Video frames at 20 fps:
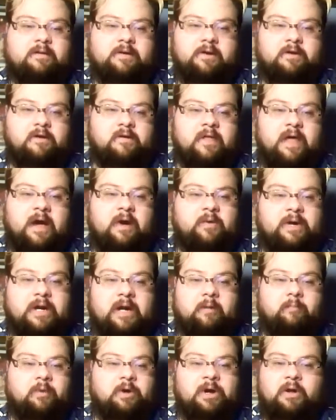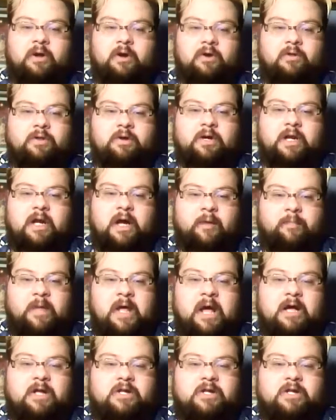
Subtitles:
heard of that one, I'm going to go look it up.